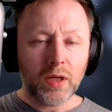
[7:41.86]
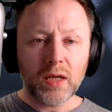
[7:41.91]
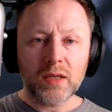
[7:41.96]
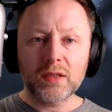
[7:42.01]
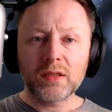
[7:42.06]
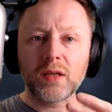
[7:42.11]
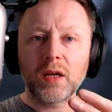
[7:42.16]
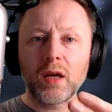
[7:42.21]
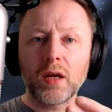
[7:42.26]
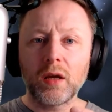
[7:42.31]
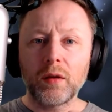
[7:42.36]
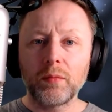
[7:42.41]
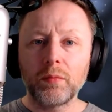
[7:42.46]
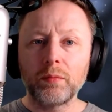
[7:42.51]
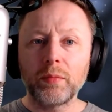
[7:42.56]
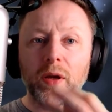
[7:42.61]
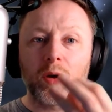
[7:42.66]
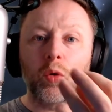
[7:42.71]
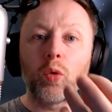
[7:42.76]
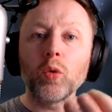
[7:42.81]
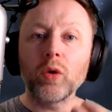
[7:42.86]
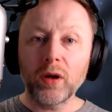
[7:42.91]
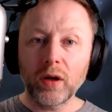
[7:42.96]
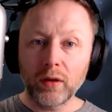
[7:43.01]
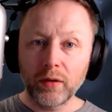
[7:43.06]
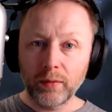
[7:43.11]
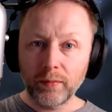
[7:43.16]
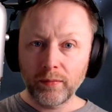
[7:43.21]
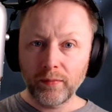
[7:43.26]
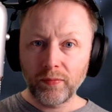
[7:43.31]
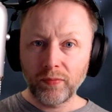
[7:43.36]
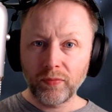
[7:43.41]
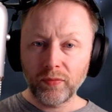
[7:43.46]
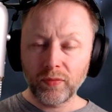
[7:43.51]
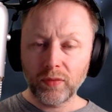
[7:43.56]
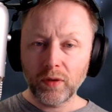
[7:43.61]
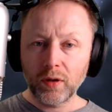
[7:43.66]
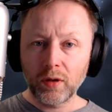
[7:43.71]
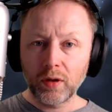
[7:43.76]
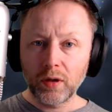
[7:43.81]
gets a Pecora.
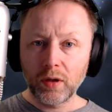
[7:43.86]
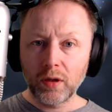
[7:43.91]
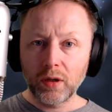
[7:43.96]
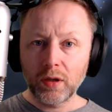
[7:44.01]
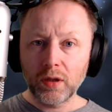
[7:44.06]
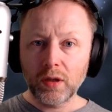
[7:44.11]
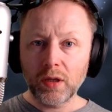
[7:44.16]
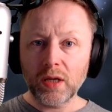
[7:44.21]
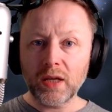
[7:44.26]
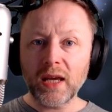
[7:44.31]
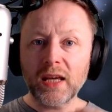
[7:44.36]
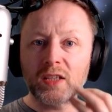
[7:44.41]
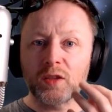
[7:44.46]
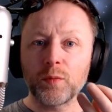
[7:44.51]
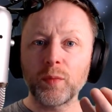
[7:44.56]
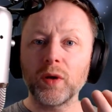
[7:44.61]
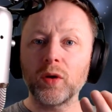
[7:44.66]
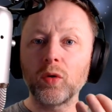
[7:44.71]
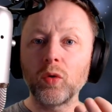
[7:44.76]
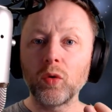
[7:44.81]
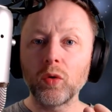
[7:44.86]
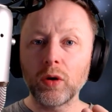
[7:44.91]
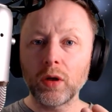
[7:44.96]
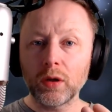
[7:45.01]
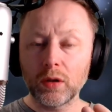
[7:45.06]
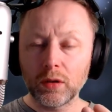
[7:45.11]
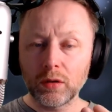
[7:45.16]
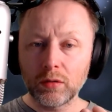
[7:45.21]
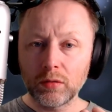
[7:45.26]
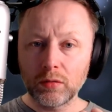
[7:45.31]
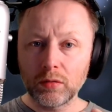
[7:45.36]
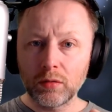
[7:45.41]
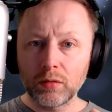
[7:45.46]
He gets Pecora.